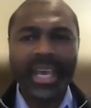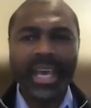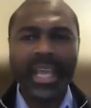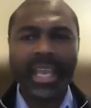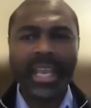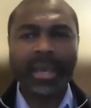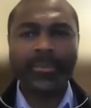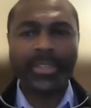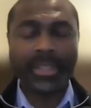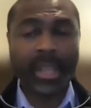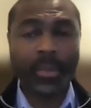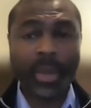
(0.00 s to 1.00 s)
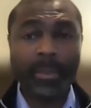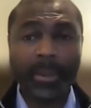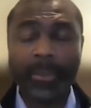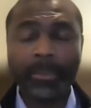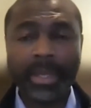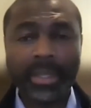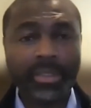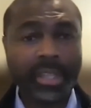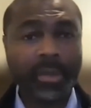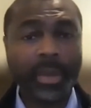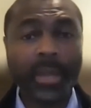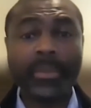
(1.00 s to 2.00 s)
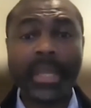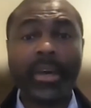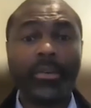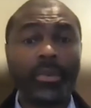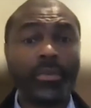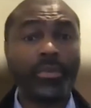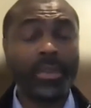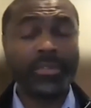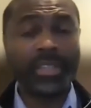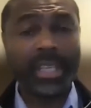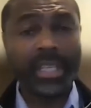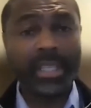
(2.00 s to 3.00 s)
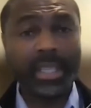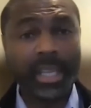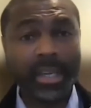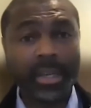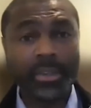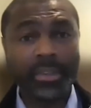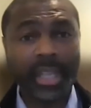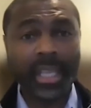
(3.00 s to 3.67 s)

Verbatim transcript: and I'm state rep. I've been state rep now for 15 years,